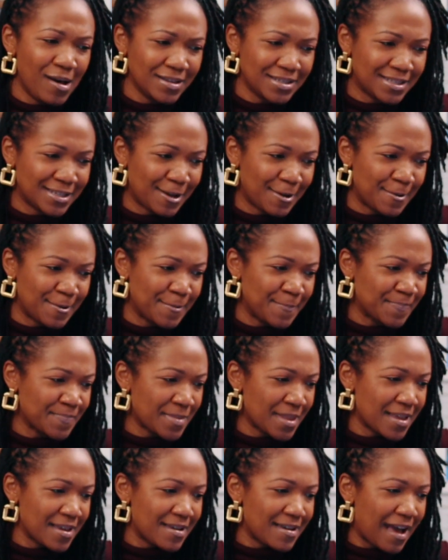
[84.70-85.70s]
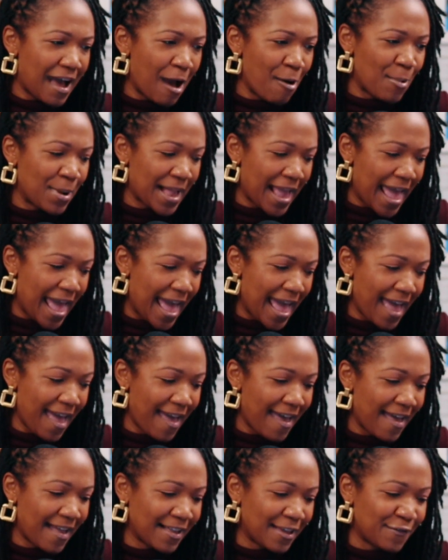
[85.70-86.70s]
Also, I want to
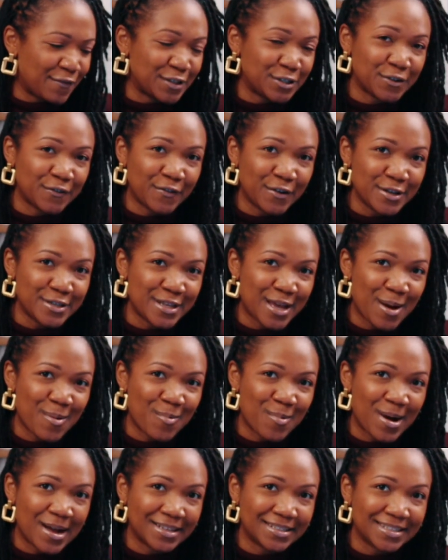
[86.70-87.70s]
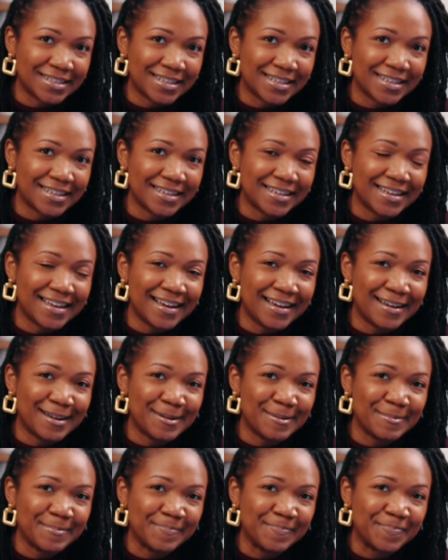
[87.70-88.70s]
add, if it's your first time watching,
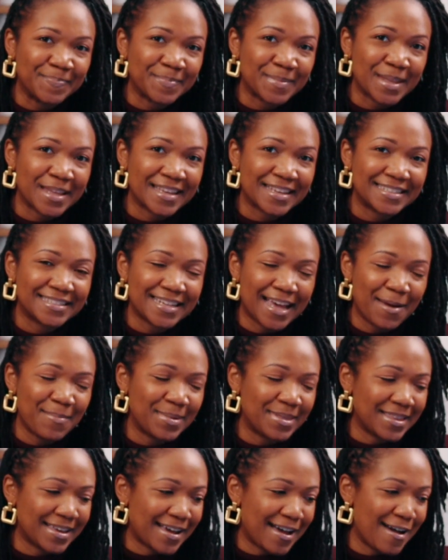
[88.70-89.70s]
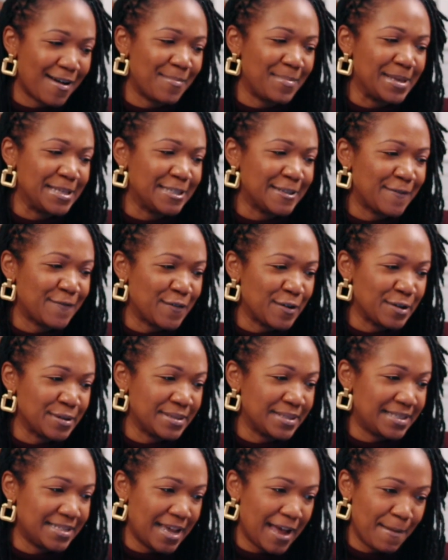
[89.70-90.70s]
type in the comments
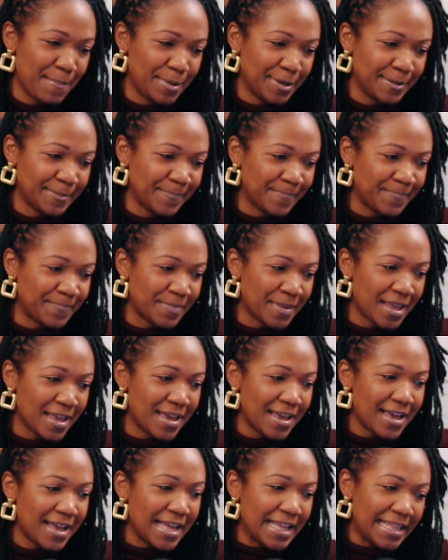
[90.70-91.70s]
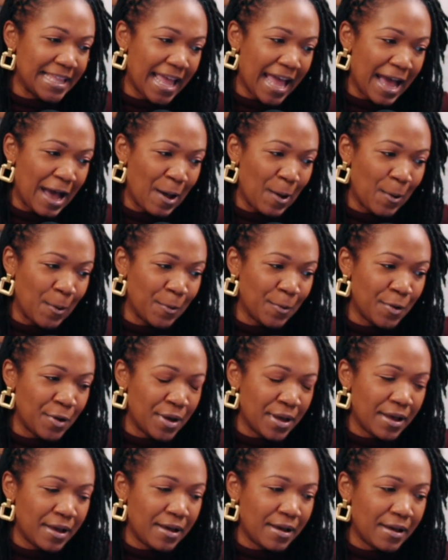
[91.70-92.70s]
first timer. Now,
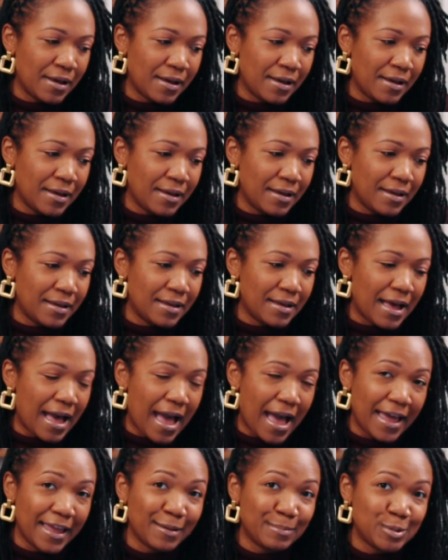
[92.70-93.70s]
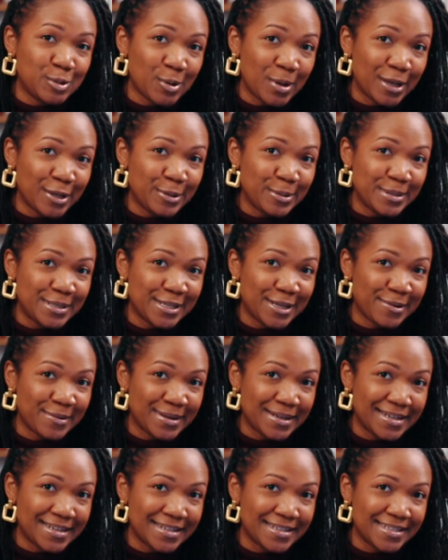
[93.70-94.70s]
I am doing a new
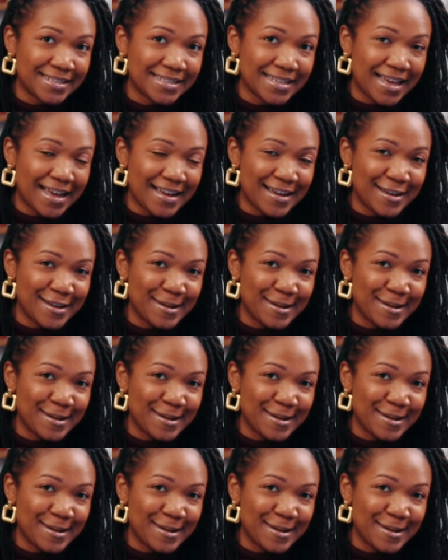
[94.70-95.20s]
series